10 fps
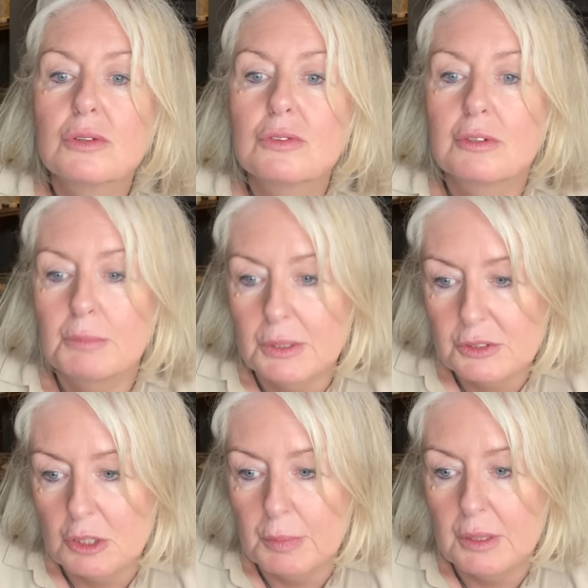to
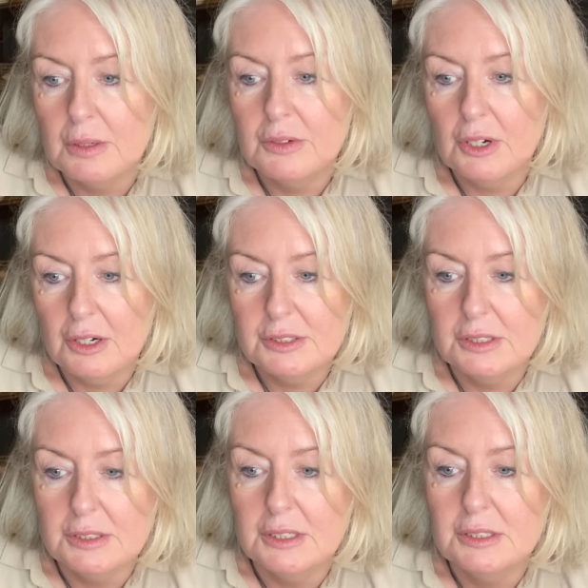multiple
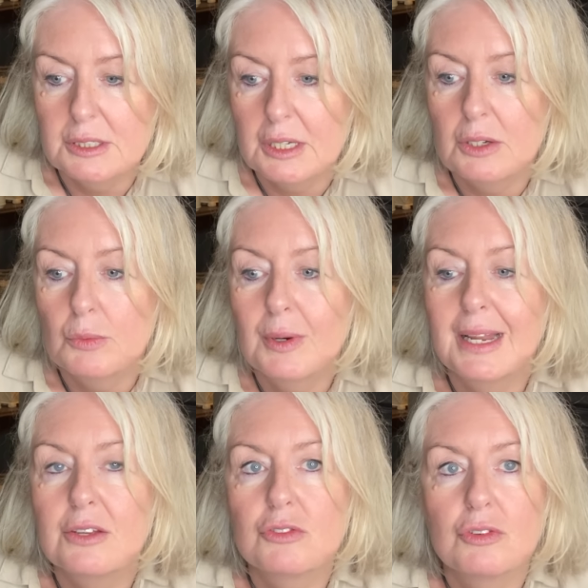narcissistic
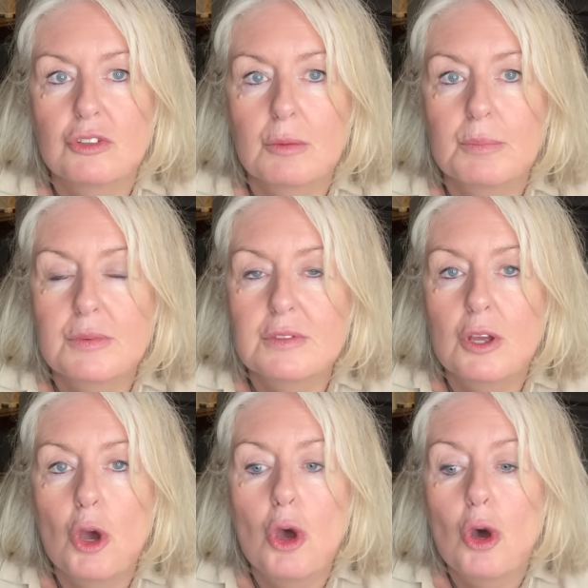relationships
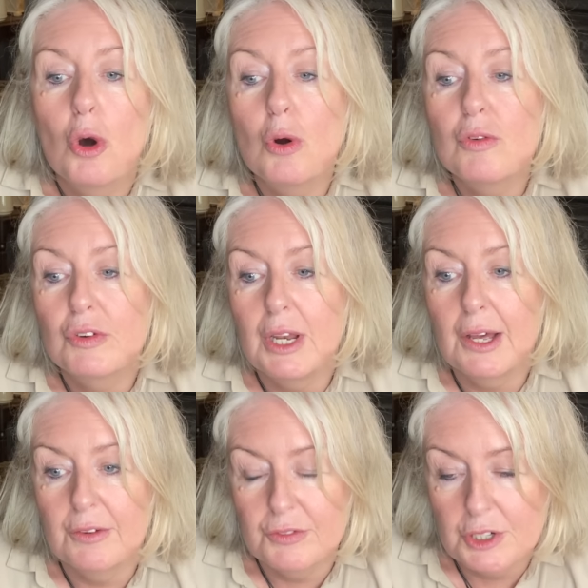over a
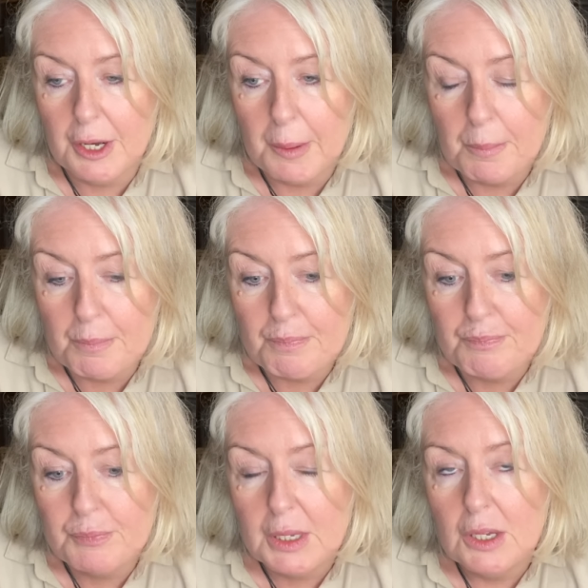lifetime.
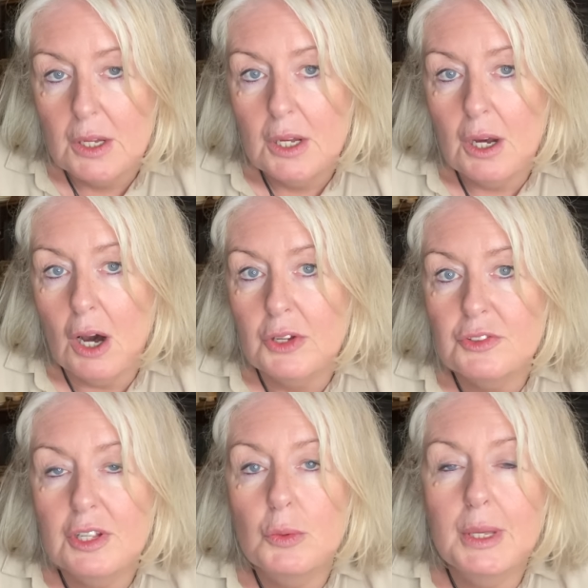
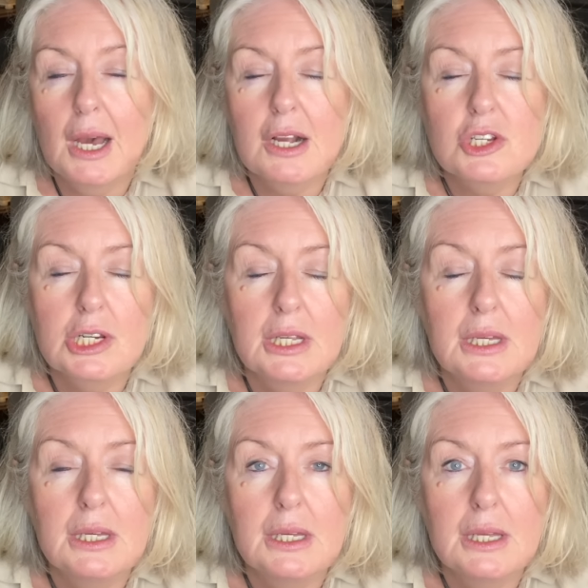Until we
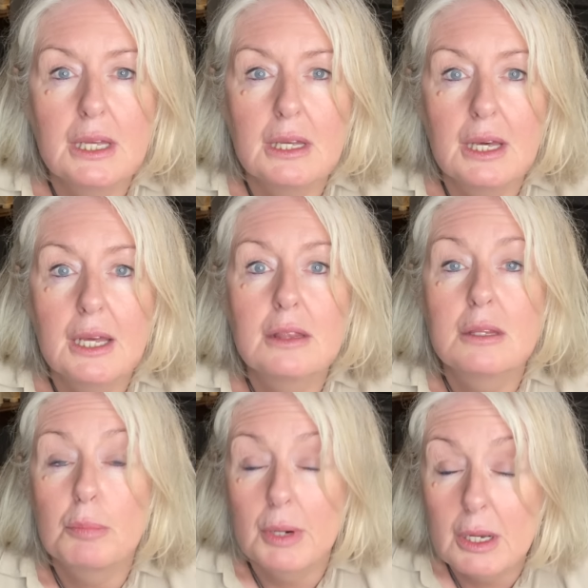actually hit the
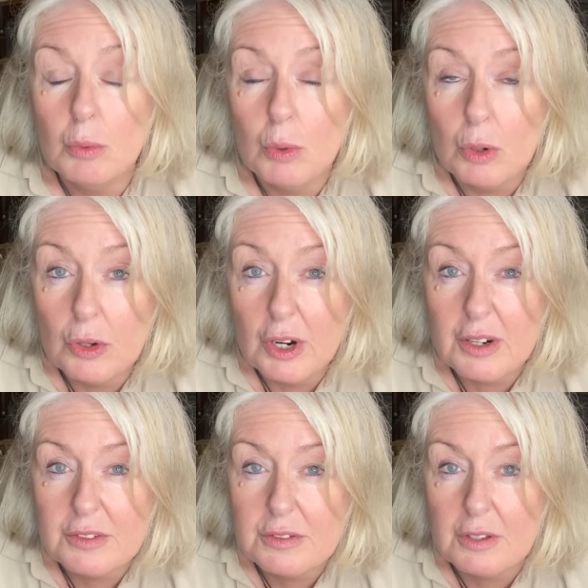brick wall
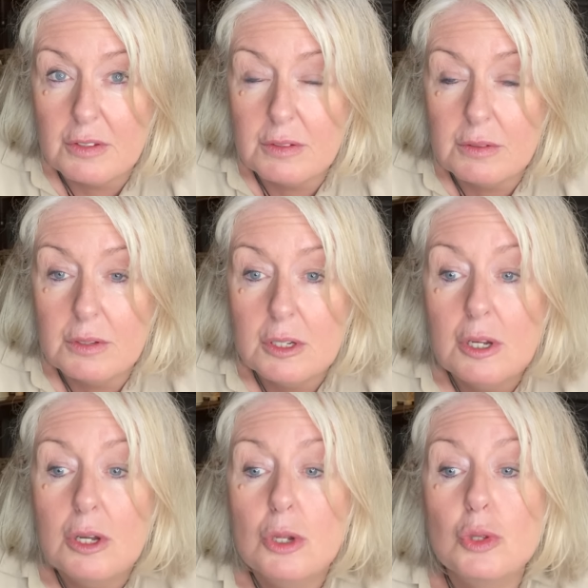narcissist,
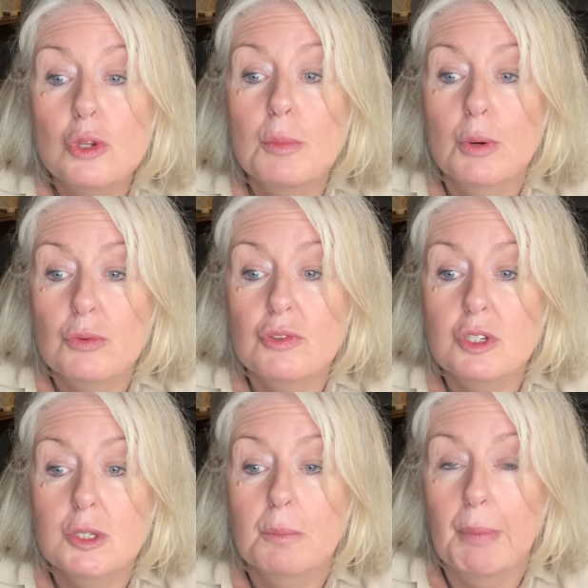the
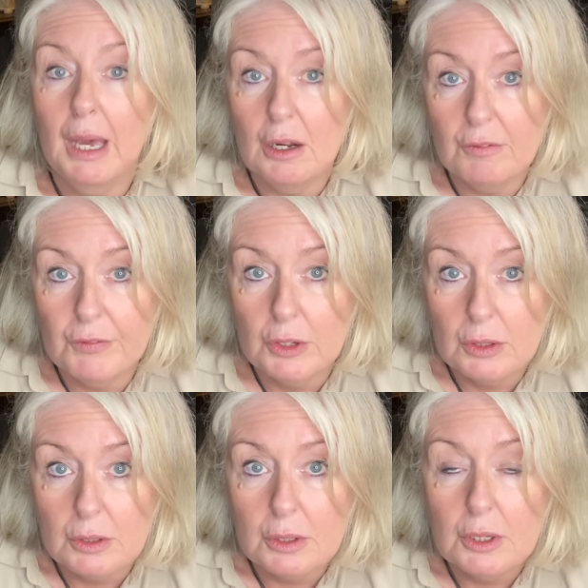most
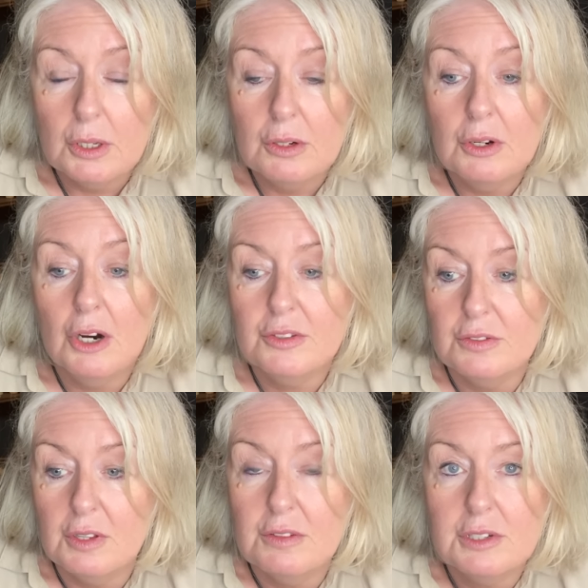painful
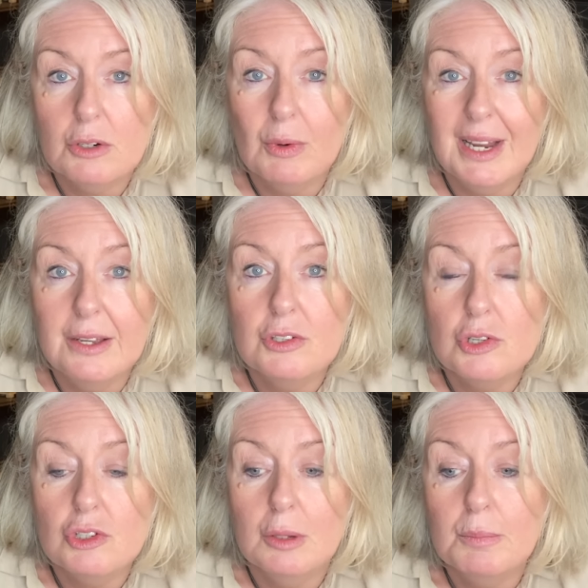narcissistic
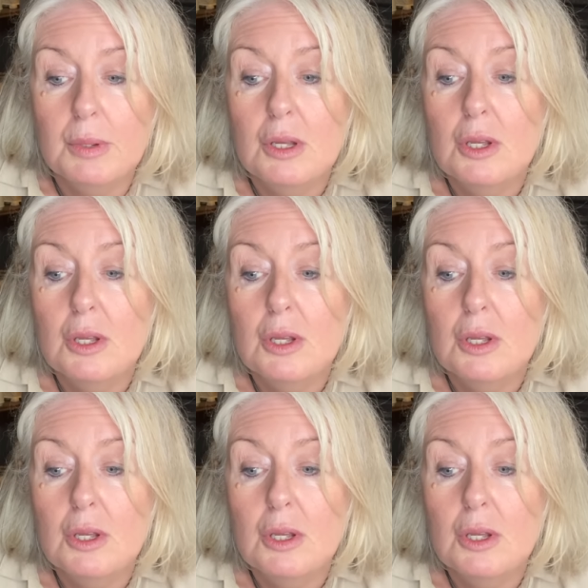relationship